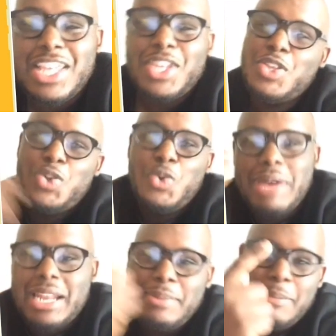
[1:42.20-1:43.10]
You
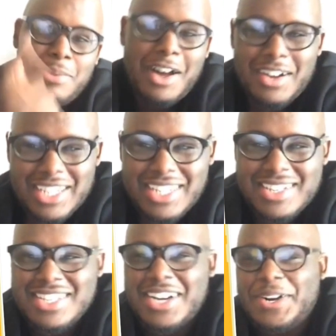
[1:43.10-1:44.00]
Better Be Blogging.
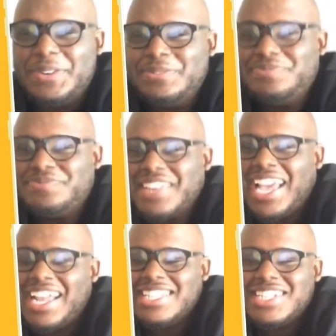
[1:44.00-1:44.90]

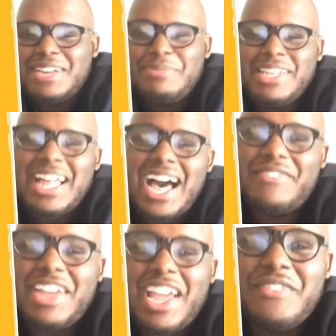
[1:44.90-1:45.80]
And it's going to be
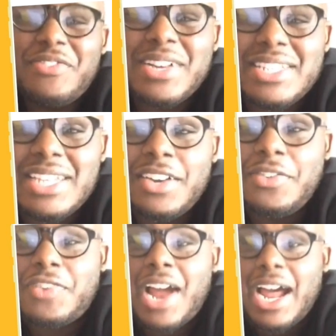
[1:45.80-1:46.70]
live every single
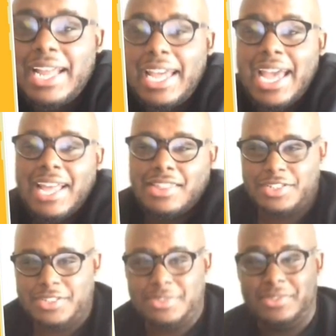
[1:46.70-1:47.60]
Friday
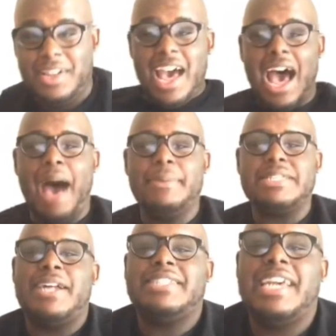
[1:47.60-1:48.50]
afternoon. I'm a
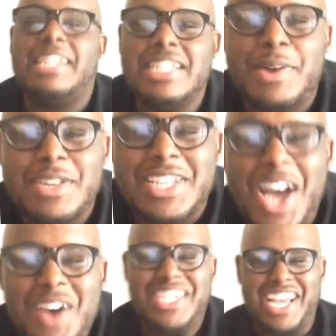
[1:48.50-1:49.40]
spontaneous person.
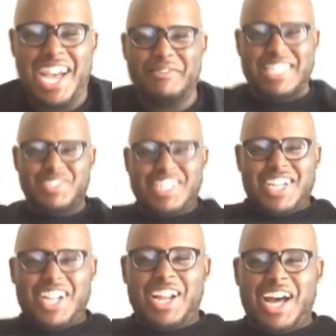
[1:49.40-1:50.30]
Oh, check out my
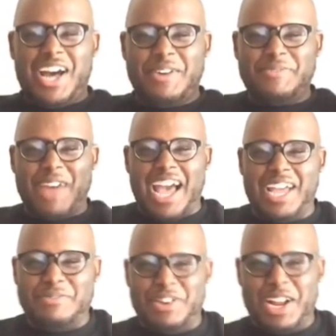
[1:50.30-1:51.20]
sweatshirt. I
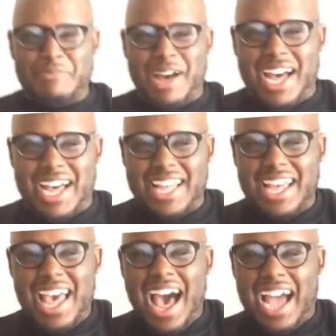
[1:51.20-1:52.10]
am wearing I
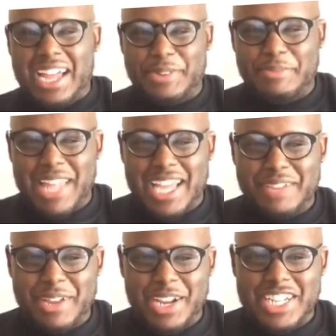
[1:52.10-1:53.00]
am the Black
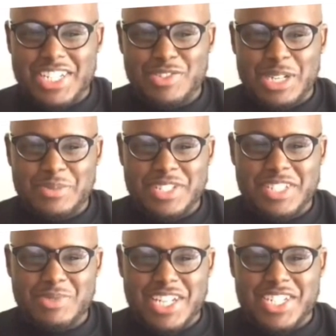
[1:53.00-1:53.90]
American Dream
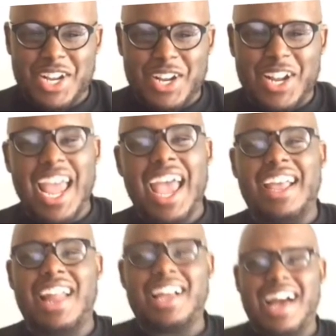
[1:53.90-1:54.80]
sweatshirt.
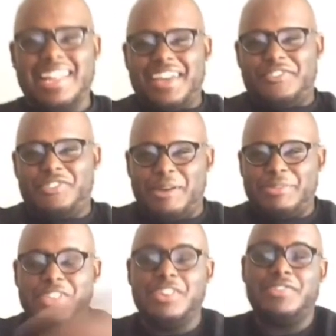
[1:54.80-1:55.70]
And I got that from
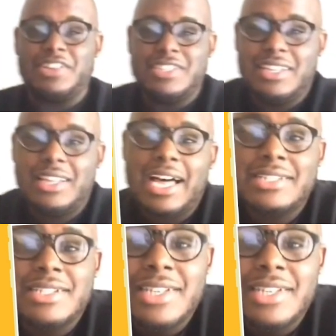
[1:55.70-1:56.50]
the University Closet.